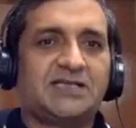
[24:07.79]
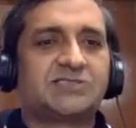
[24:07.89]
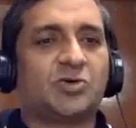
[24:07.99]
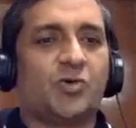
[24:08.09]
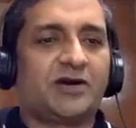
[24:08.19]

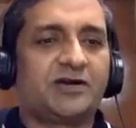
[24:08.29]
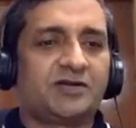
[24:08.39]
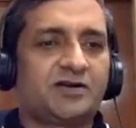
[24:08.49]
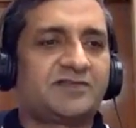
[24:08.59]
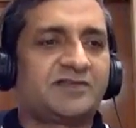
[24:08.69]
So what
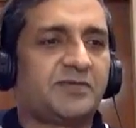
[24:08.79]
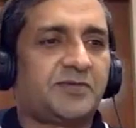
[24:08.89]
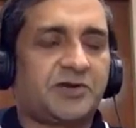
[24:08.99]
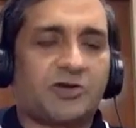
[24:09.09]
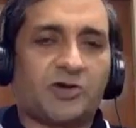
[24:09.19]
are some of
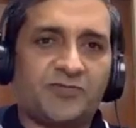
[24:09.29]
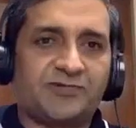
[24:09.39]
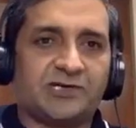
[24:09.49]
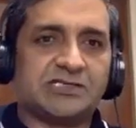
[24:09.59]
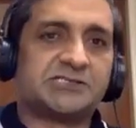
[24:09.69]
the
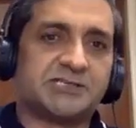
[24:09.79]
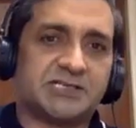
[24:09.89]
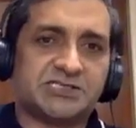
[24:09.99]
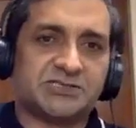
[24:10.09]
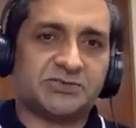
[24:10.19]
top cultural
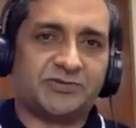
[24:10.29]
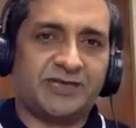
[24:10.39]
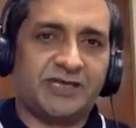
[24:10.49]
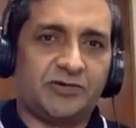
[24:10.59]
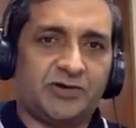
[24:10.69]
issues
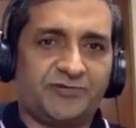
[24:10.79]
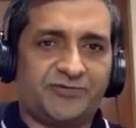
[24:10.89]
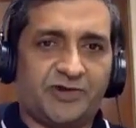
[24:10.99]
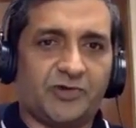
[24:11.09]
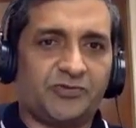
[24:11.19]
you have
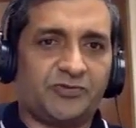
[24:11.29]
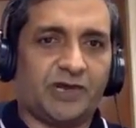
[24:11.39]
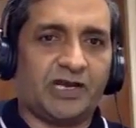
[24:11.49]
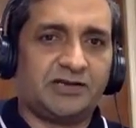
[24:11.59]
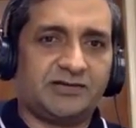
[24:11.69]
found
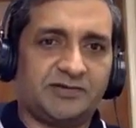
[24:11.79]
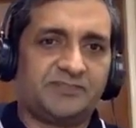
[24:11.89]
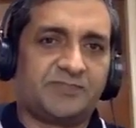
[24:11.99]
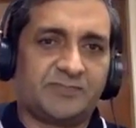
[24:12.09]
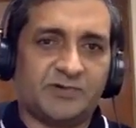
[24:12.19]
while
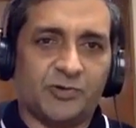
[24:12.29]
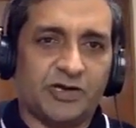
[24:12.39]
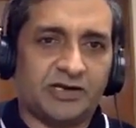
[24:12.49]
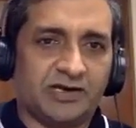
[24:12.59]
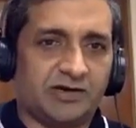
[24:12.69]

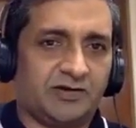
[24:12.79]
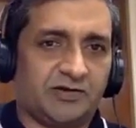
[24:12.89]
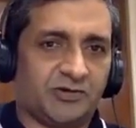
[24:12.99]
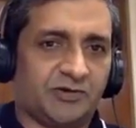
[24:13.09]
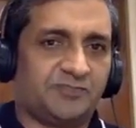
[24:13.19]
doing
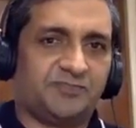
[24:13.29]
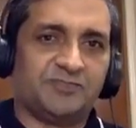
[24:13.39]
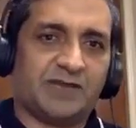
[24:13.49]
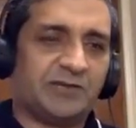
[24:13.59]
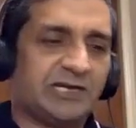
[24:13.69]
your
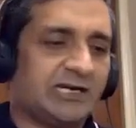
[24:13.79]
M&A